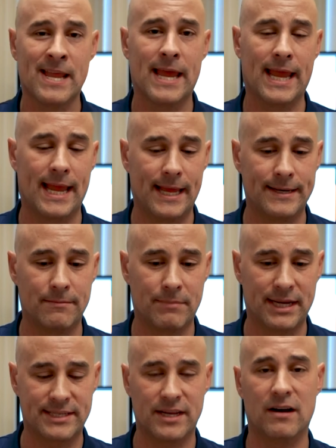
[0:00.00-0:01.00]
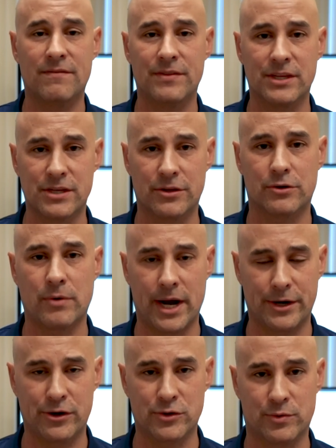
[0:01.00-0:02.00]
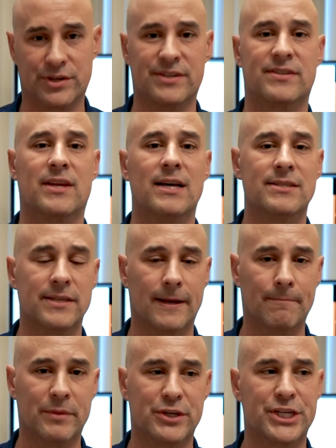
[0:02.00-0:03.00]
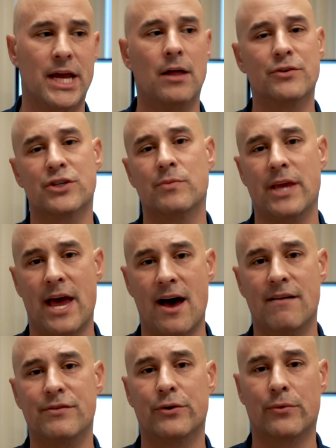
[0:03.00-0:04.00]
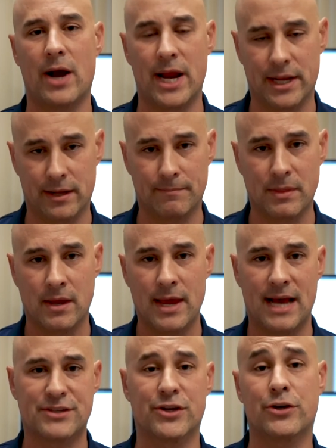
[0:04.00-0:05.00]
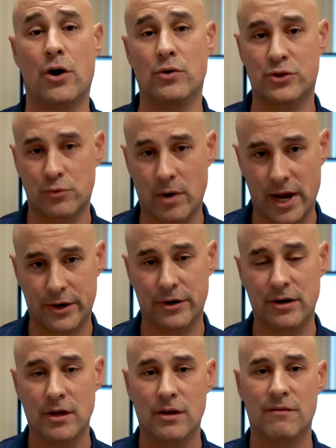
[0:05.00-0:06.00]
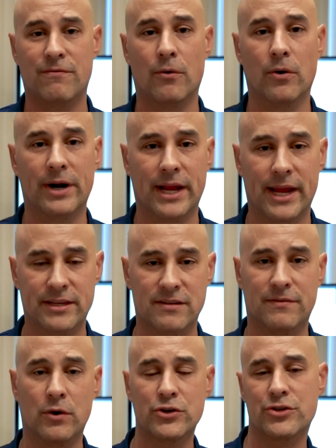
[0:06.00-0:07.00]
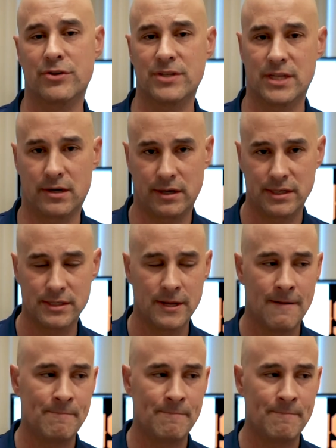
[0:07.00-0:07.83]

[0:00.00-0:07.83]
and myself and these other writers were discussing the challenges we have in writing as a ghostwriter for a devotional series.